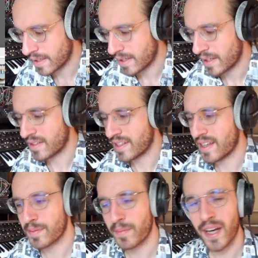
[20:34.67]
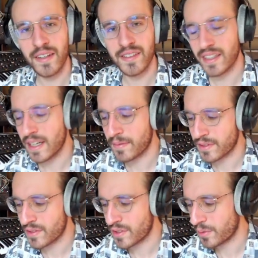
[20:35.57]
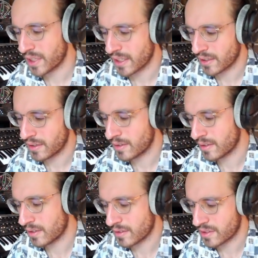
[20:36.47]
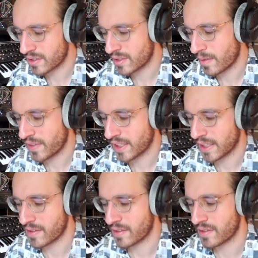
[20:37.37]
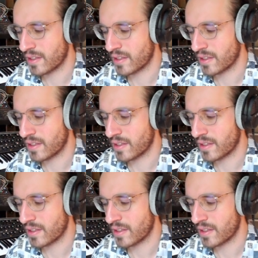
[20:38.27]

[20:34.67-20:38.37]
It says -11, so we can go something like this.